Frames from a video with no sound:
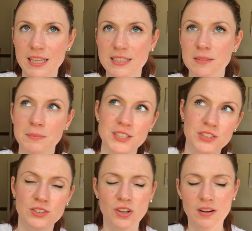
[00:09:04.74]
the
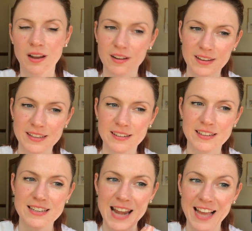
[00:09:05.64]
e-submissions online
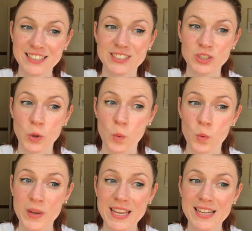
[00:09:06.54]
next
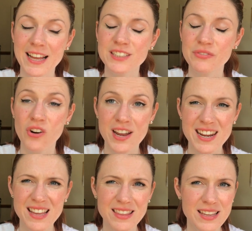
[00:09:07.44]
week, next
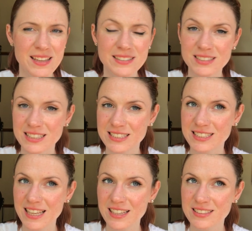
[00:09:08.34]
Friday, I think, is
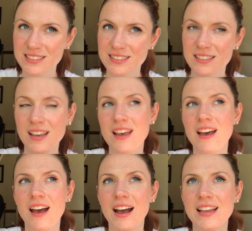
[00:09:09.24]
the 6th.
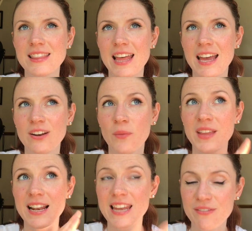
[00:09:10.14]
And then on
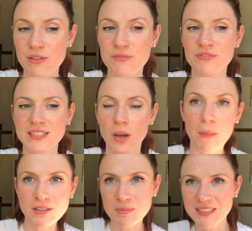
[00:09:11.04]
the 11th is our
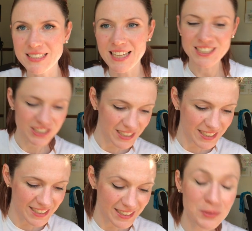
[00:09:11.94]
poster presentation,
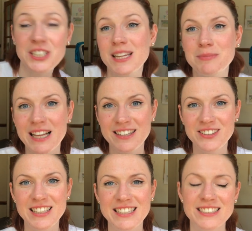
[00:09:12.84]
which I keep telling
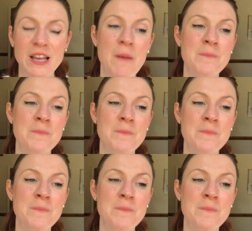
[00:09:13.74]
you this.